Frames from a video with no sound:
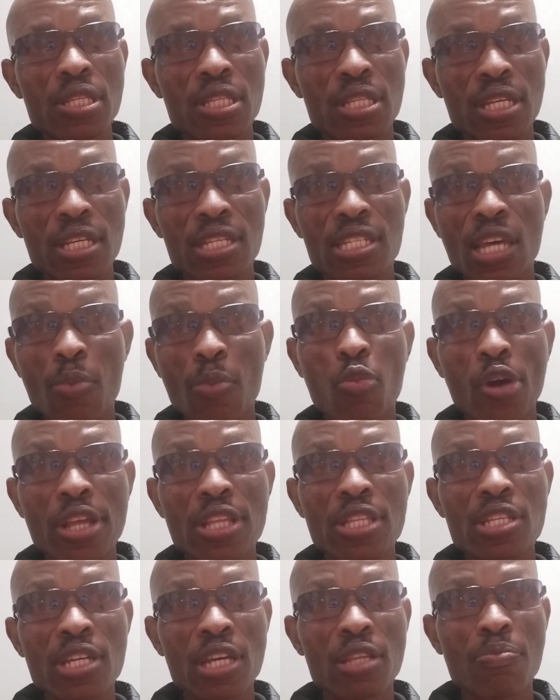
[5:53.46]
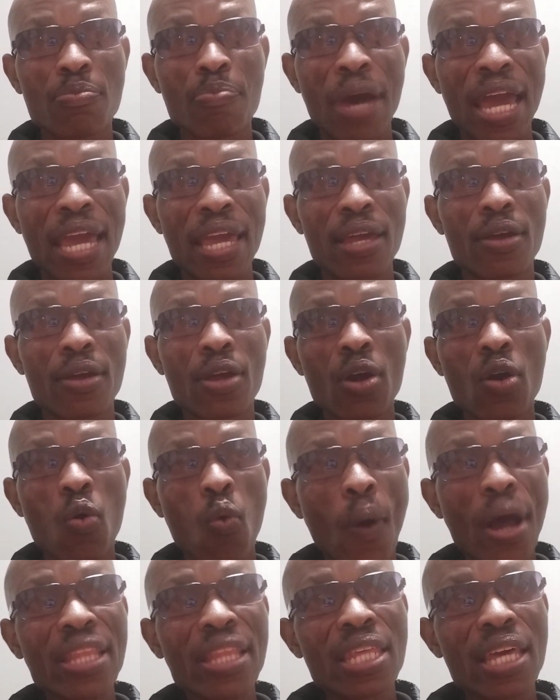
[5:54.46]
disappointed by
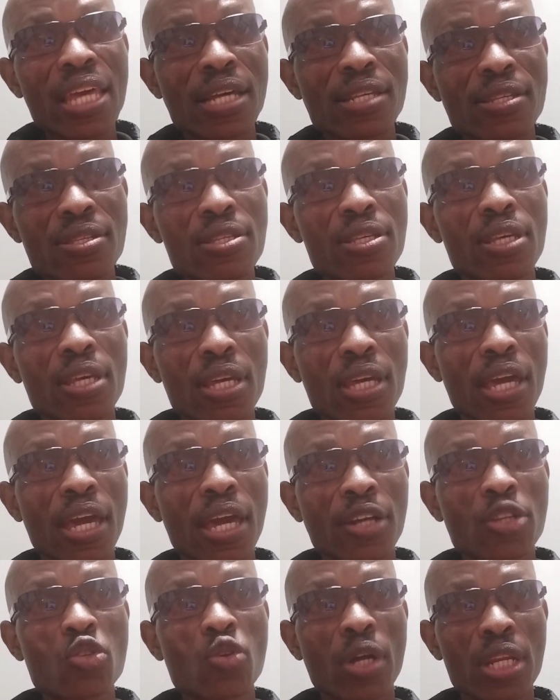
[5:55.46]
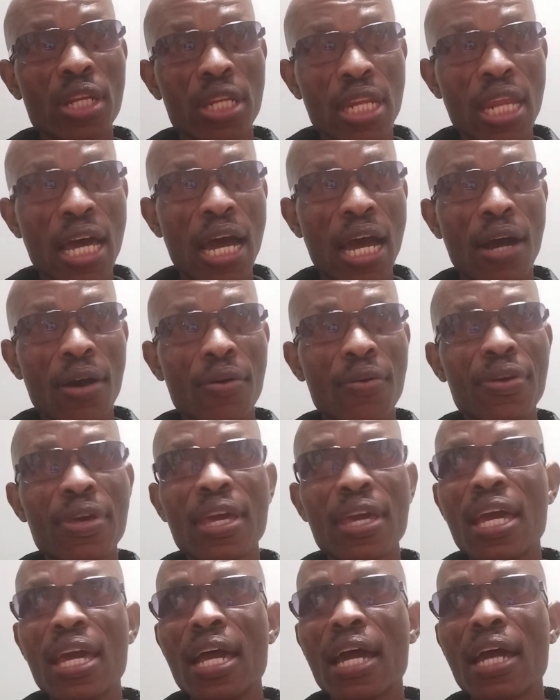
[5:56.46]
what they are seeing actually now,
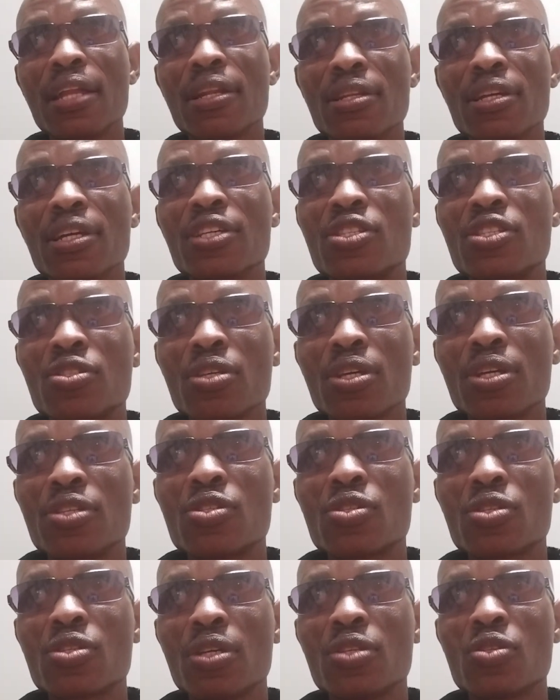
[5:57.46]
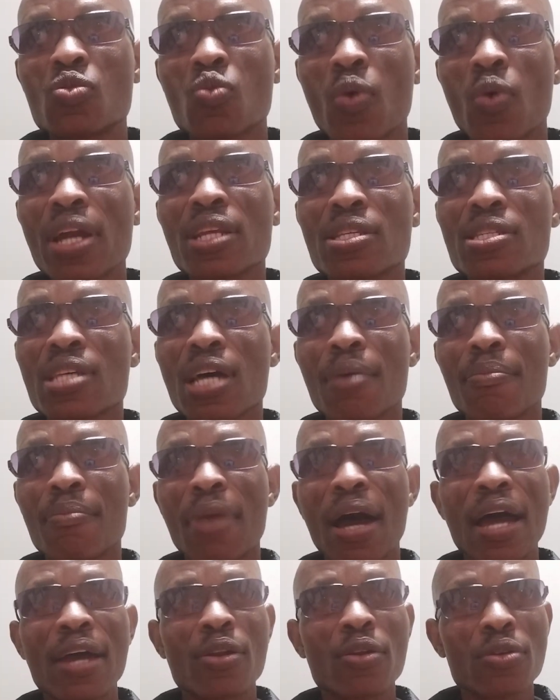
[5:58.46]
and it's
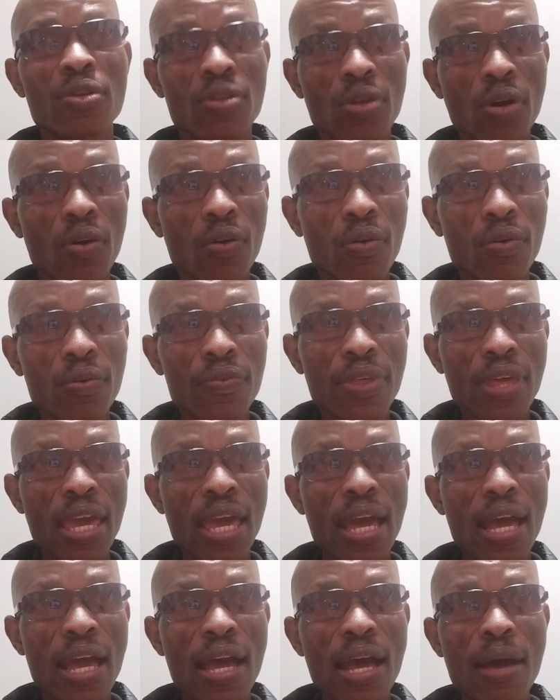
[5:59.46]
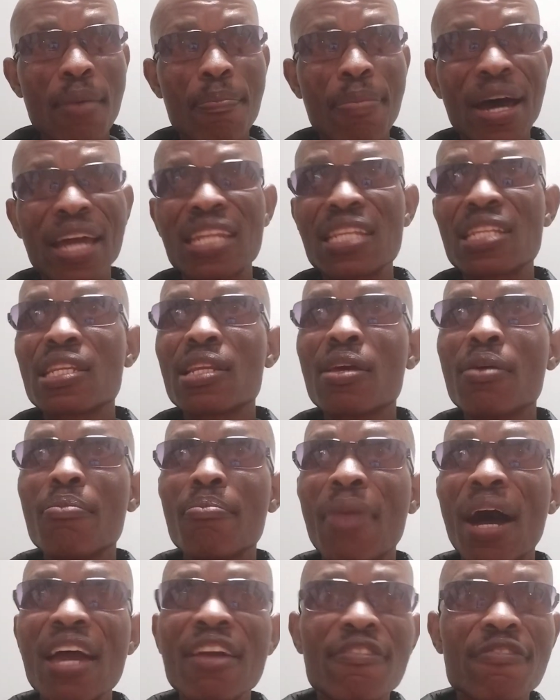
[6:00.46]
worrisome. I don't know, but
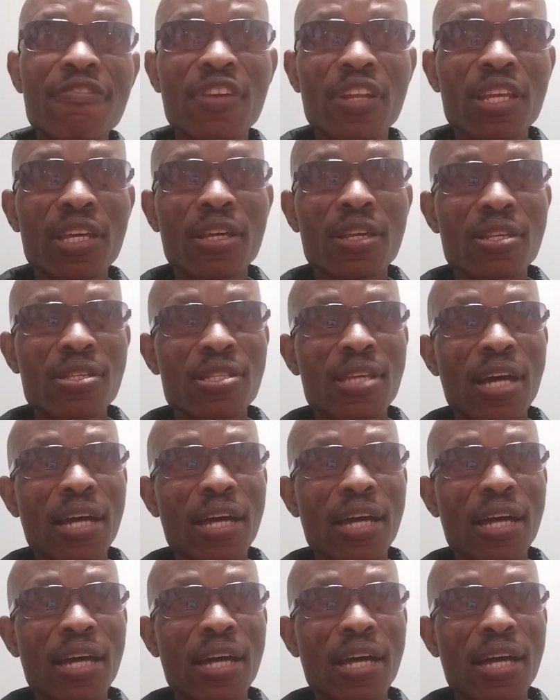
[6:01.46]
my feeling is